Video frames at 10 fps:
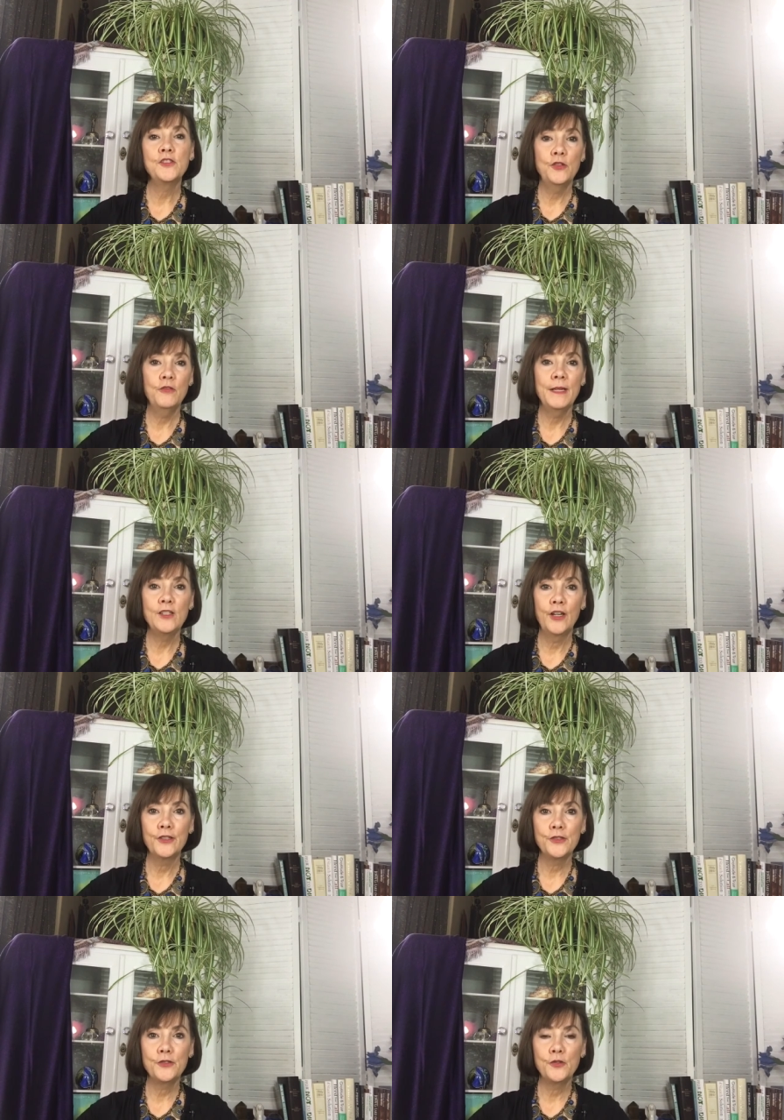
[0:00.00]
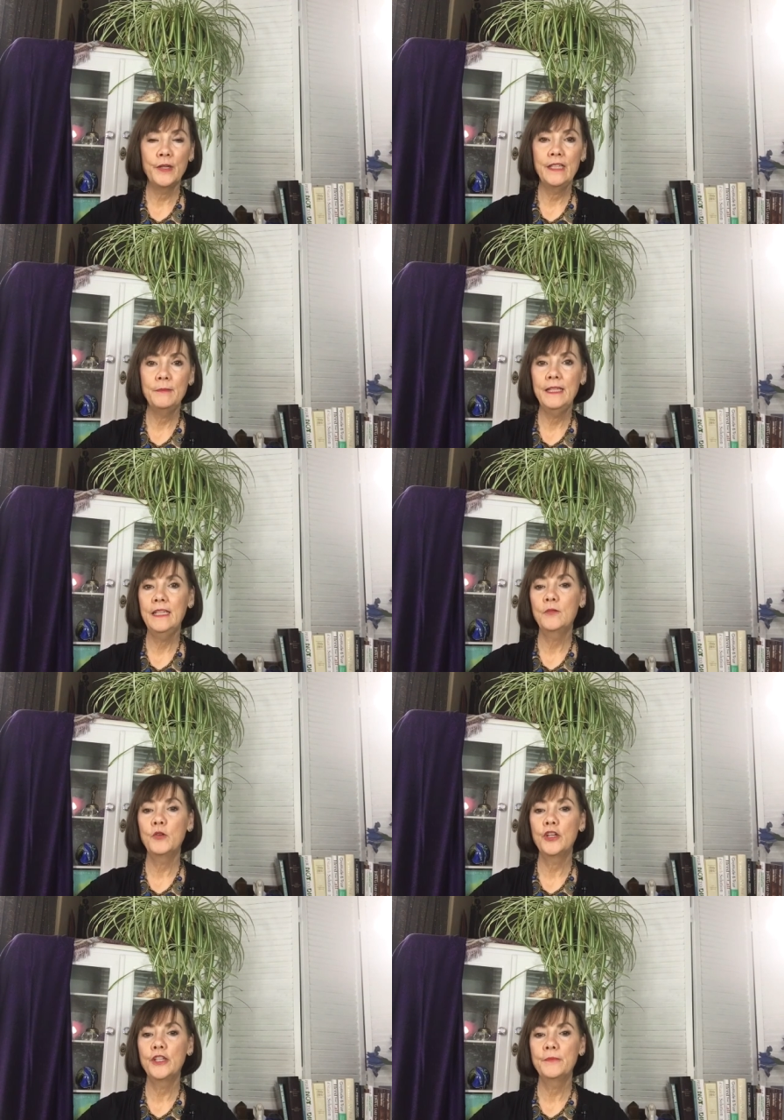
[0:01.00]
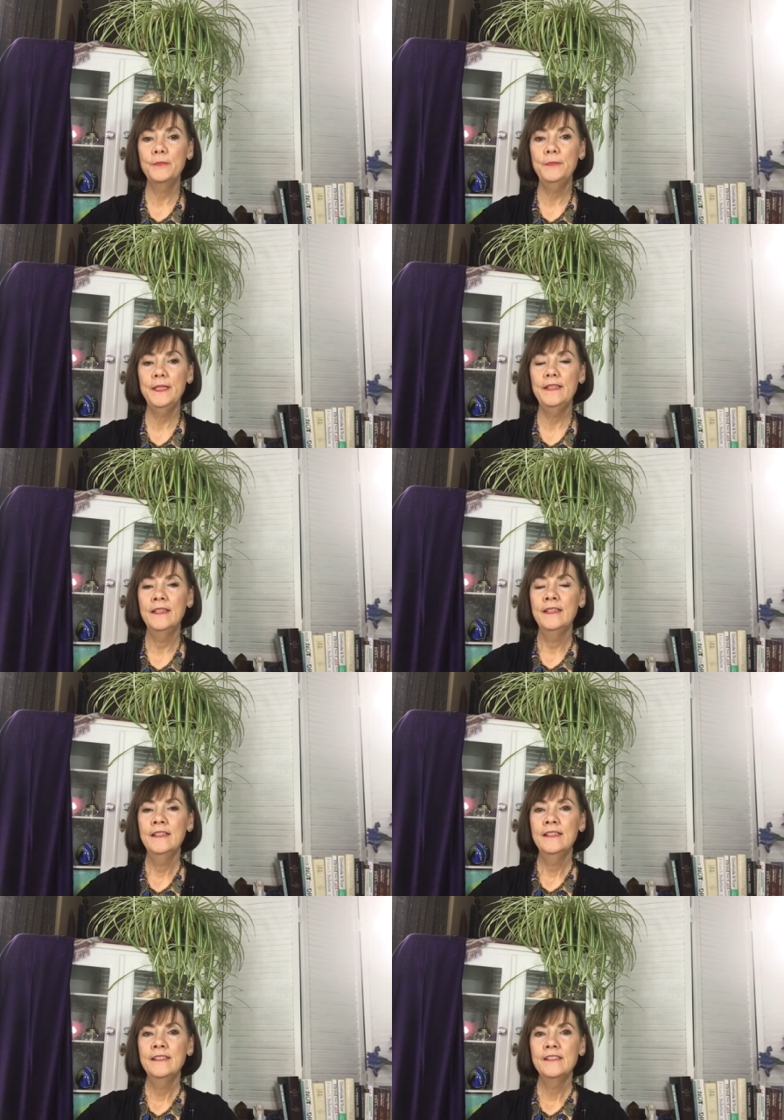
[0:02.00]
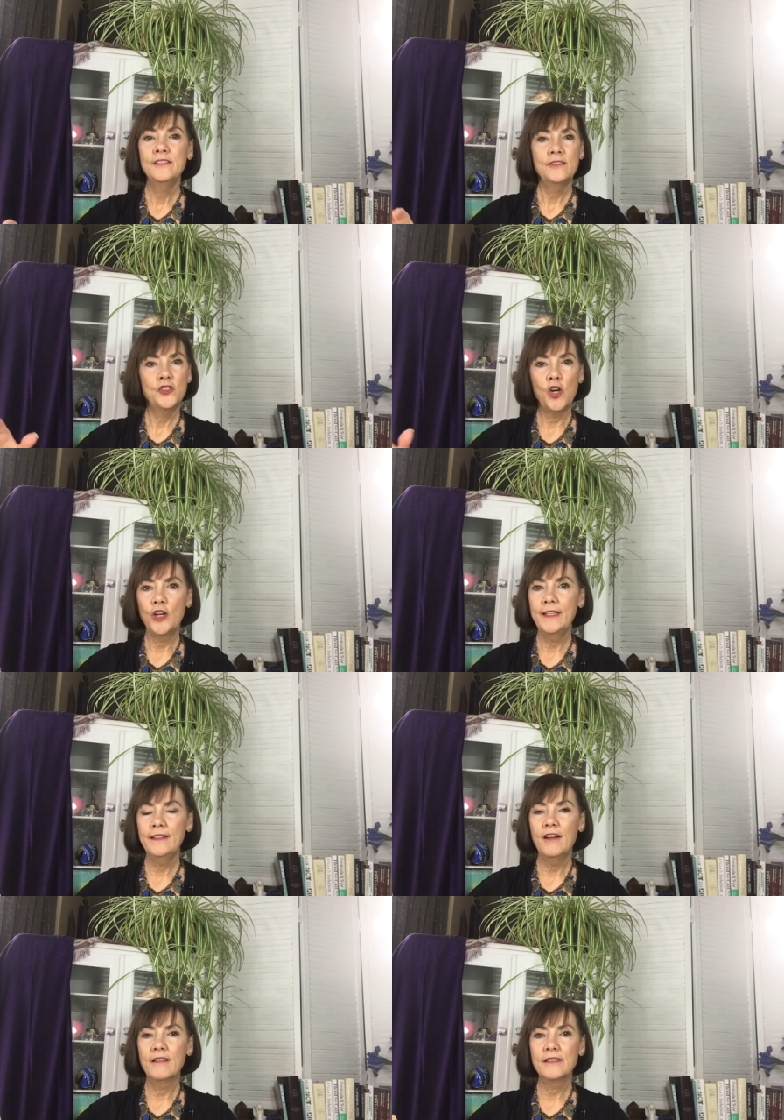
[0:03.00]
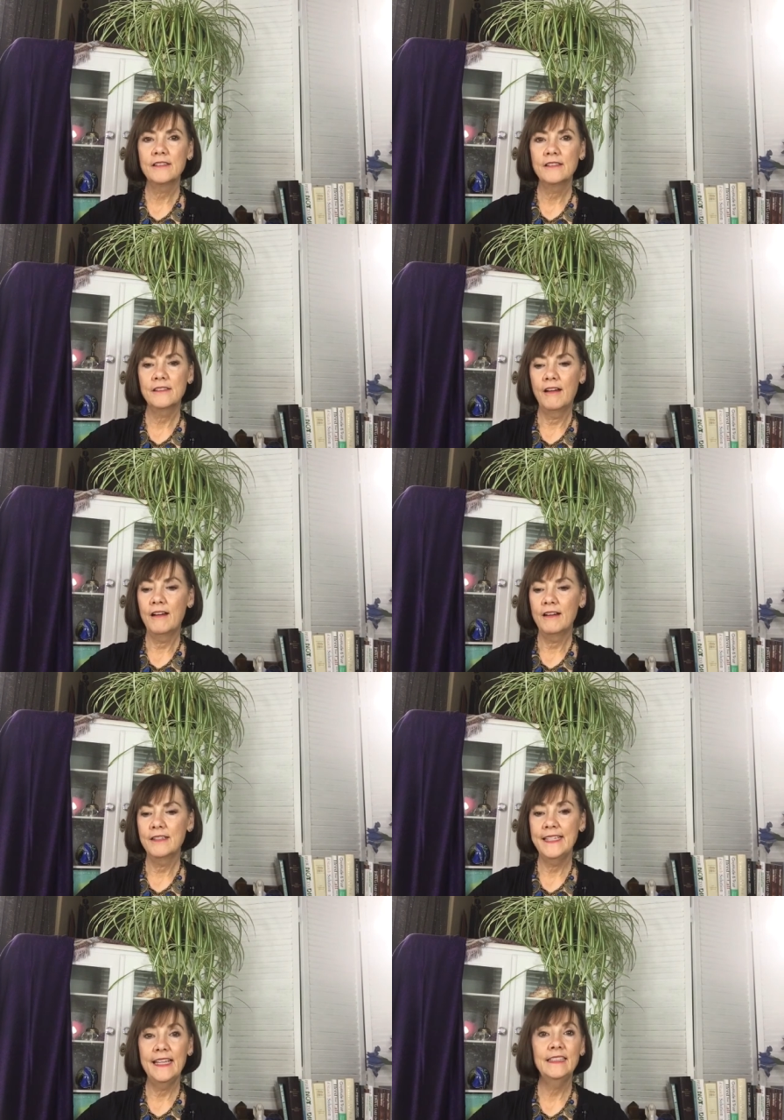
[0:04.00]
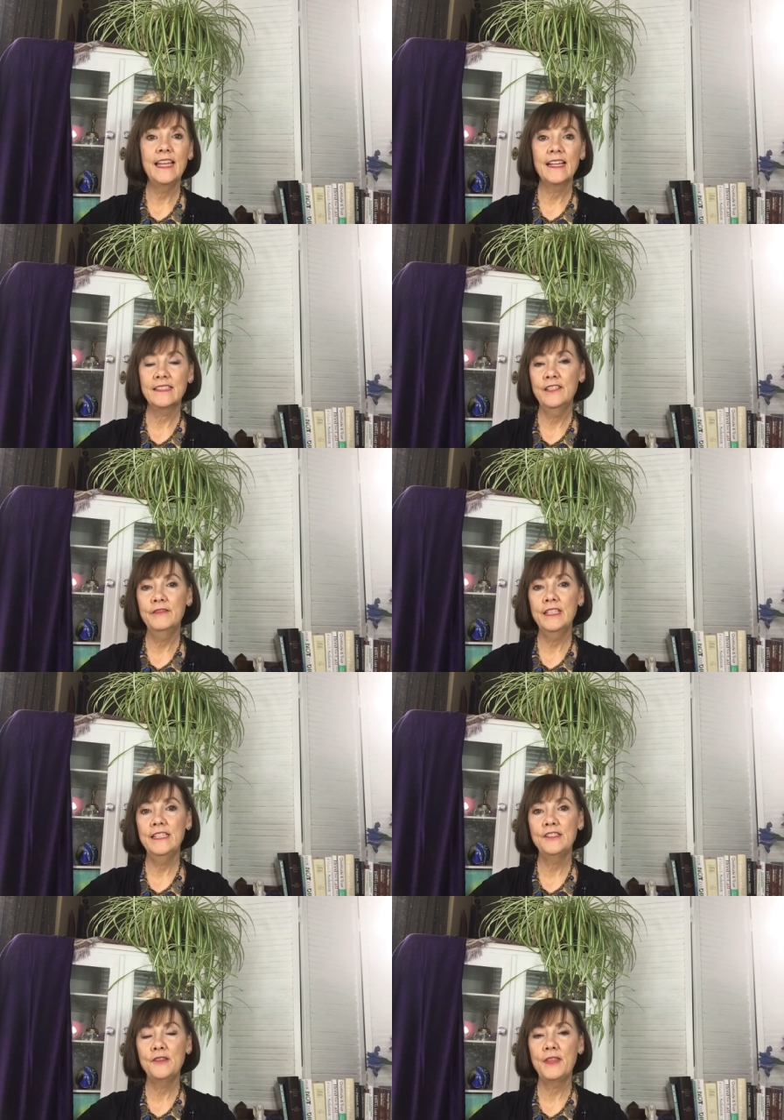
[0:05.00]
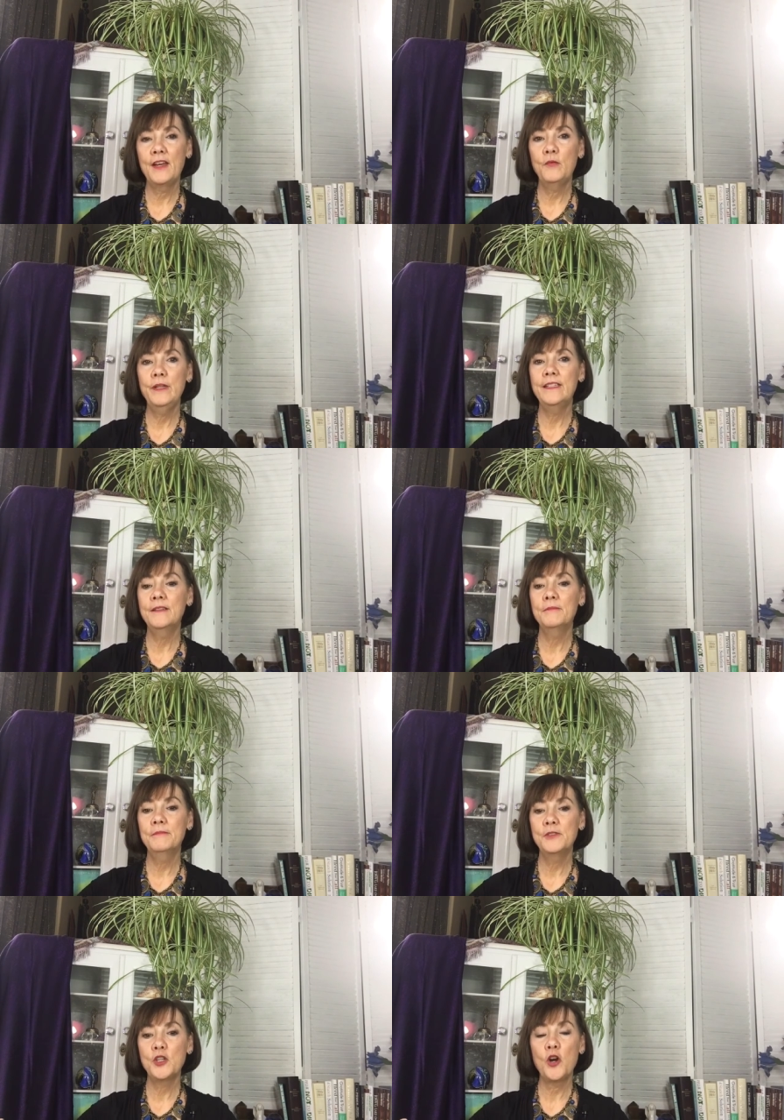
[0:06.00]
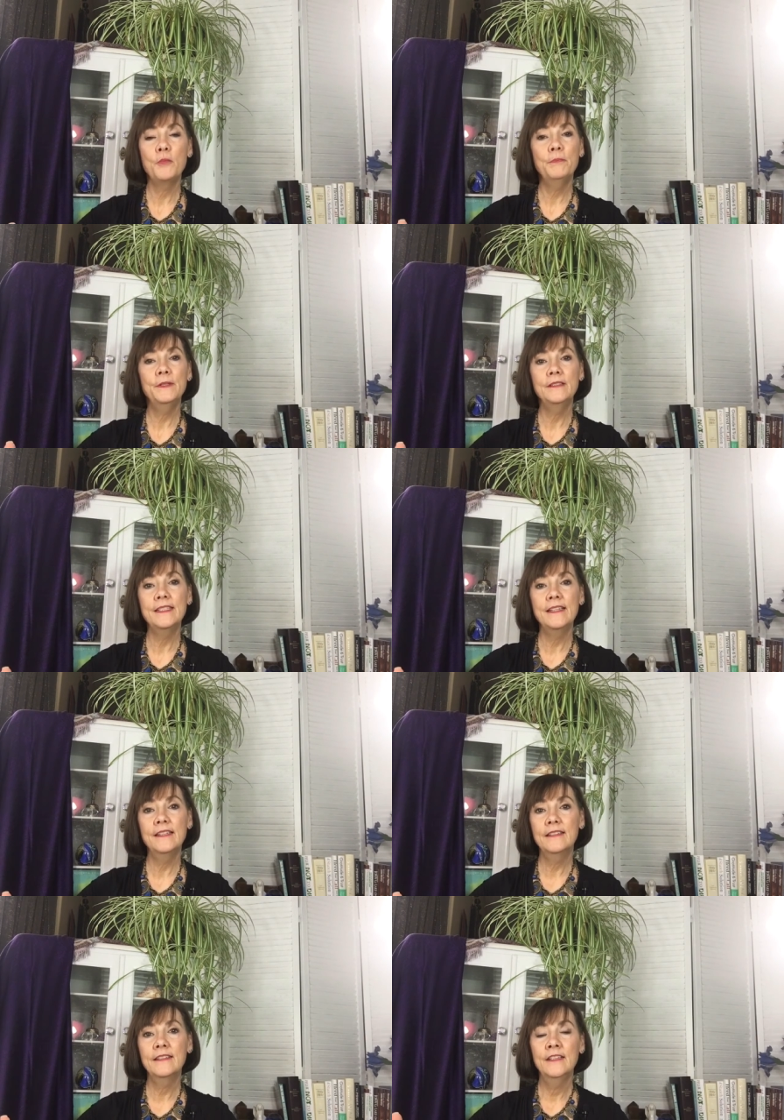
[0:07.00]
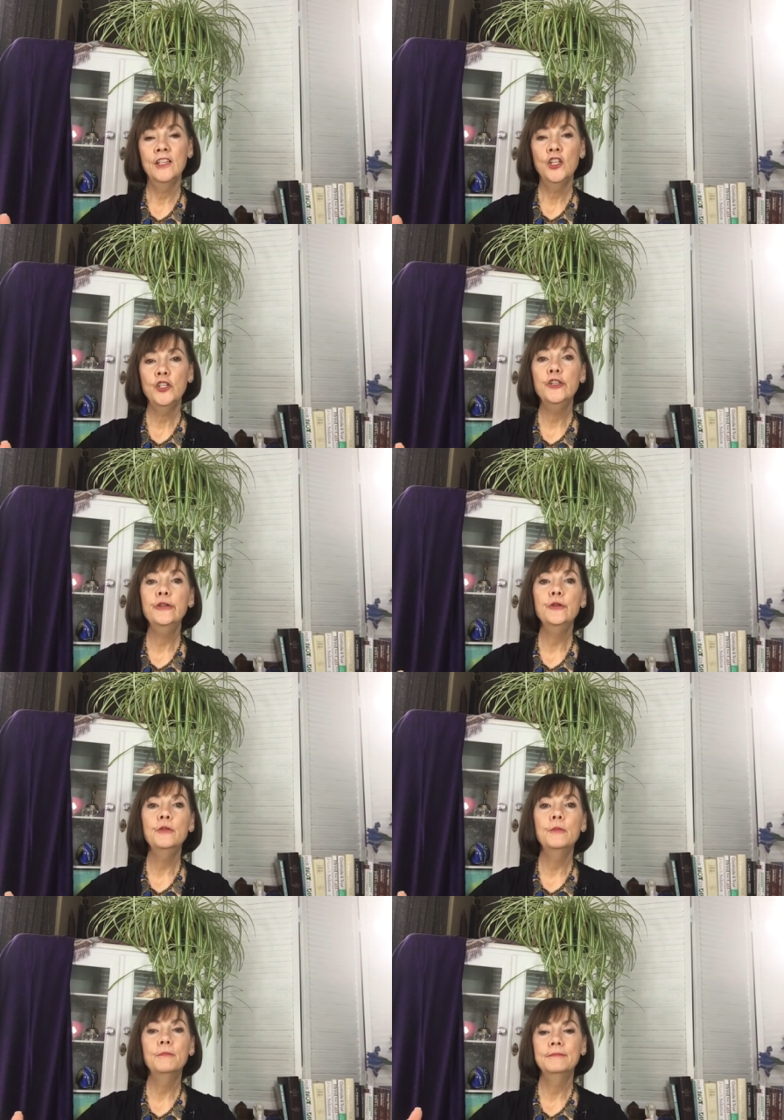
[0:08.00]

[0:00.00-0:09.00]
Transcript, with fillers: Two of my daughters are joining me, and we're going to be charting our our daily activity so that we can start building in new